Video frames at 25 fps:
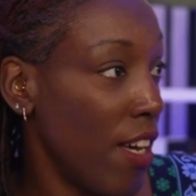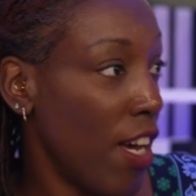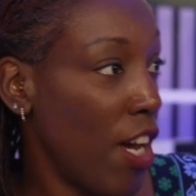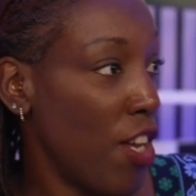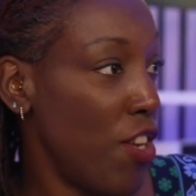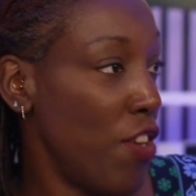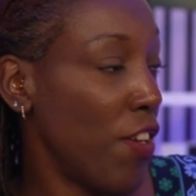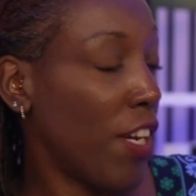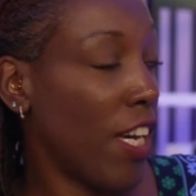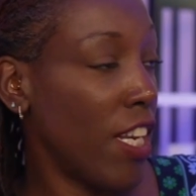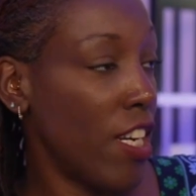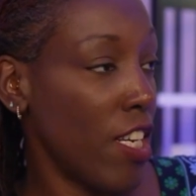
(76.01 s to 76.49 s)

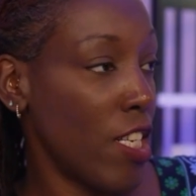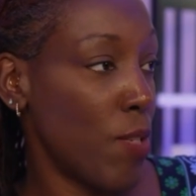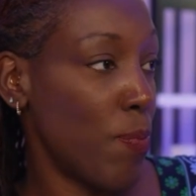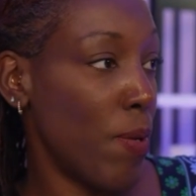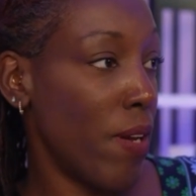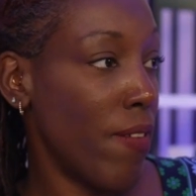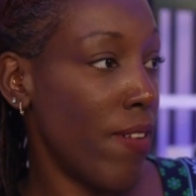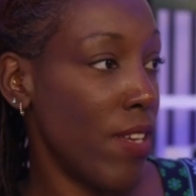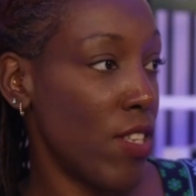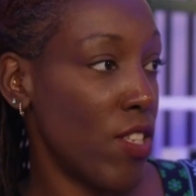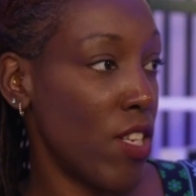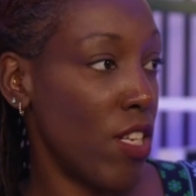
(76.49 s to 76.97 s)
And you can
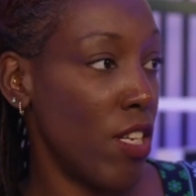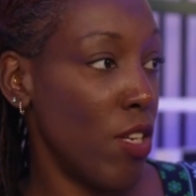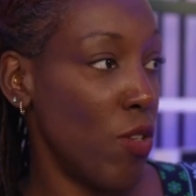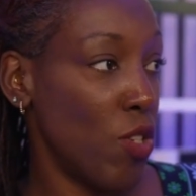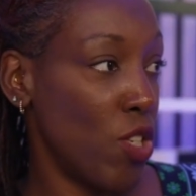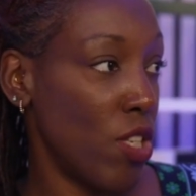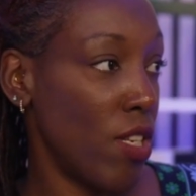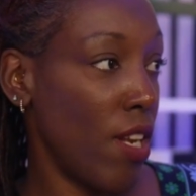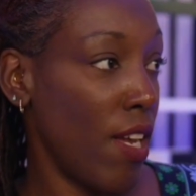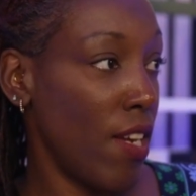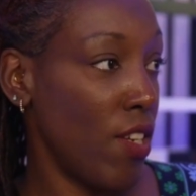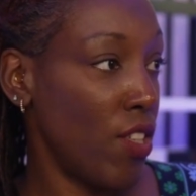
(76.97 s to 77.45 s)
experience
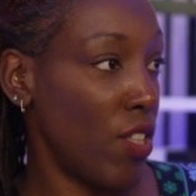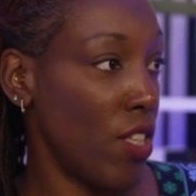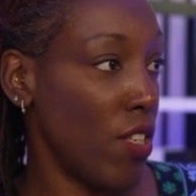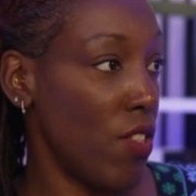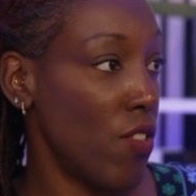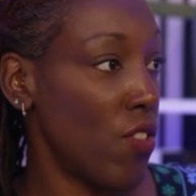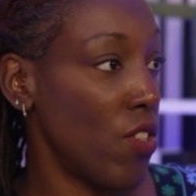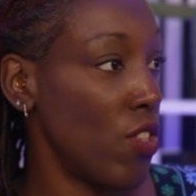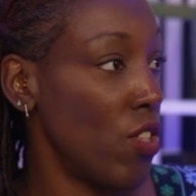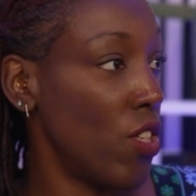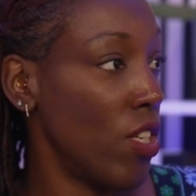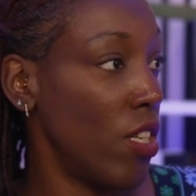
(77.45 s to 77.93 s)

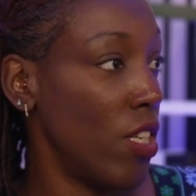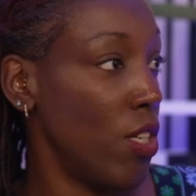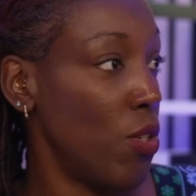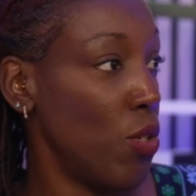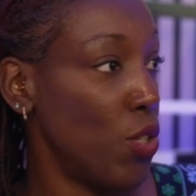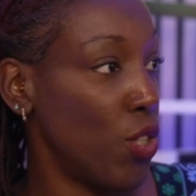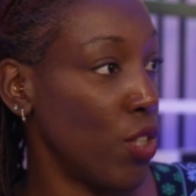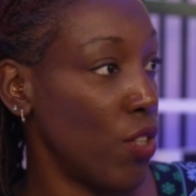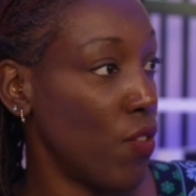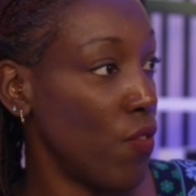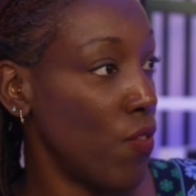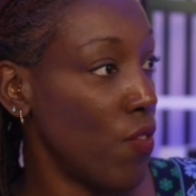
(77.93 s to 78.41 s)
hallucinations and
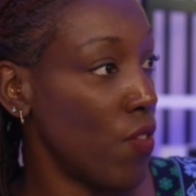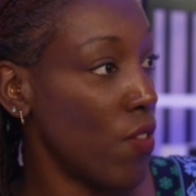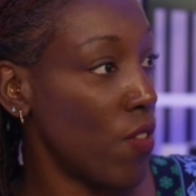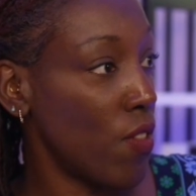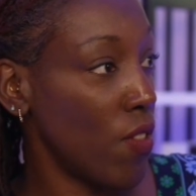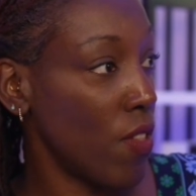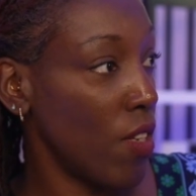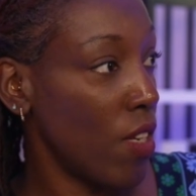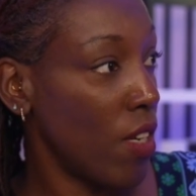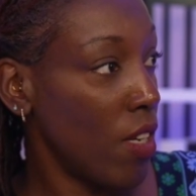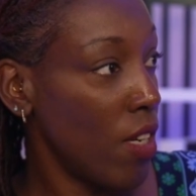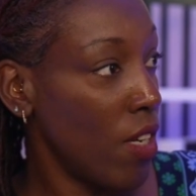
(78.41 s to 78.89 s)

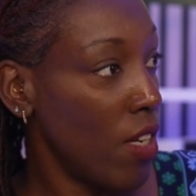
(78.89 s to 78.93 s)
delusions.